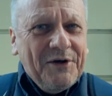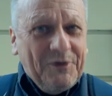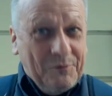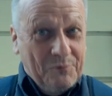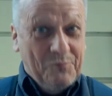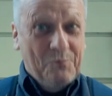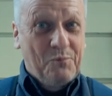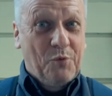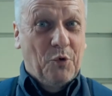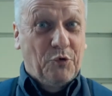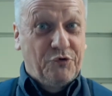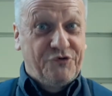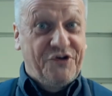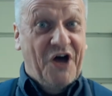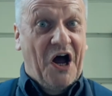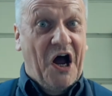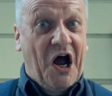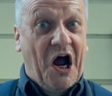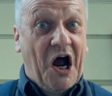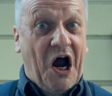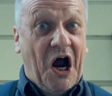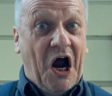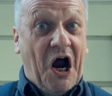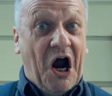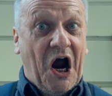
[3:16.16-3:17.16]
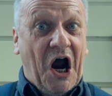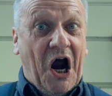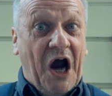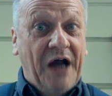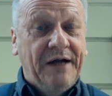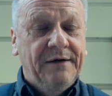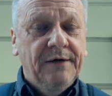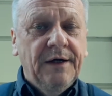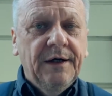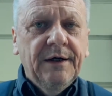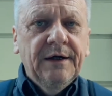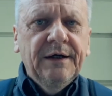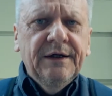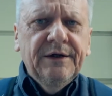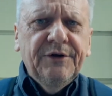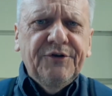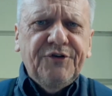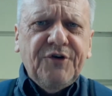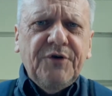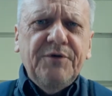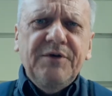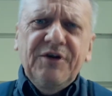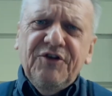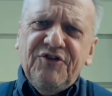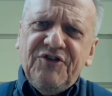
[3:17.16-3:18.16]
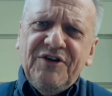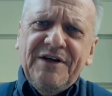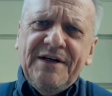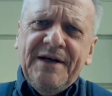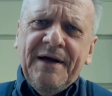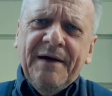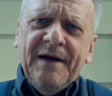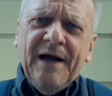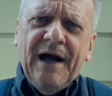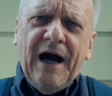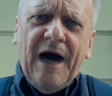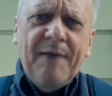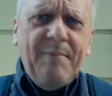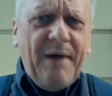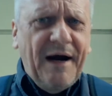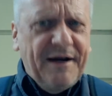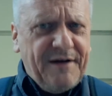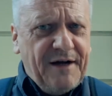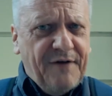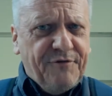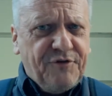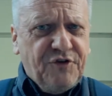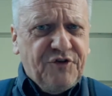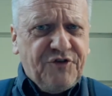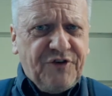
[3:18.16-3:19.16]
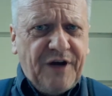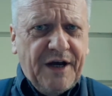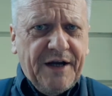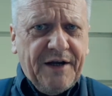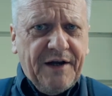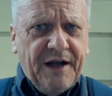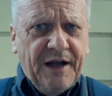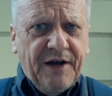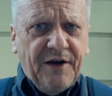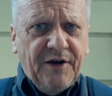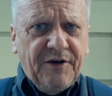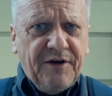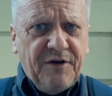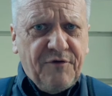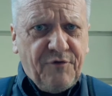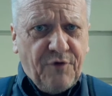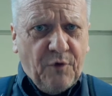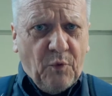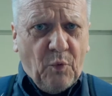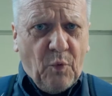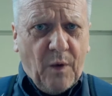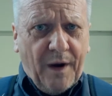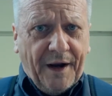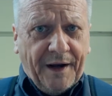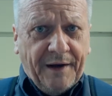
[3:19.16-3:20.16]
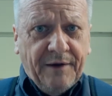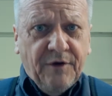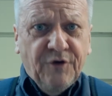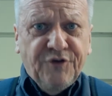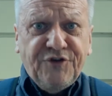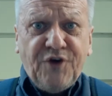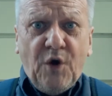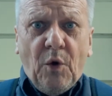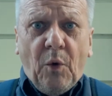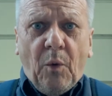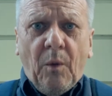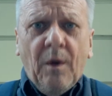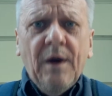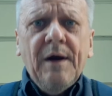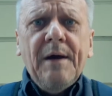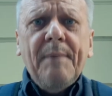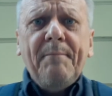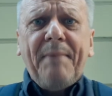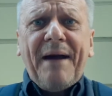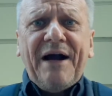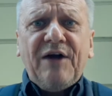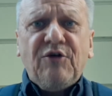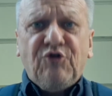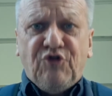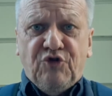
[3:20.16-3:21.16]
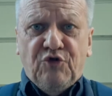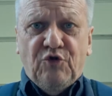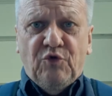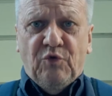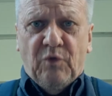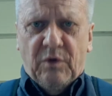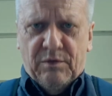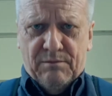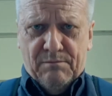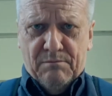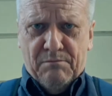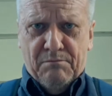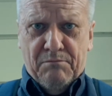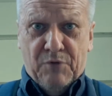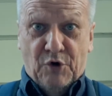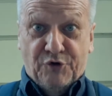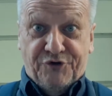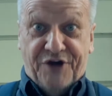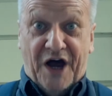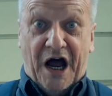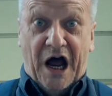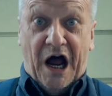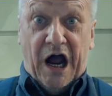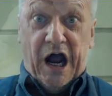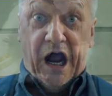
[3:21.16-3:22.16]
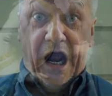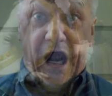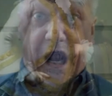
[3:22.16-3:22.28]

"Mozart." So you see, I might have to say it in a different way. So, back to Mozart.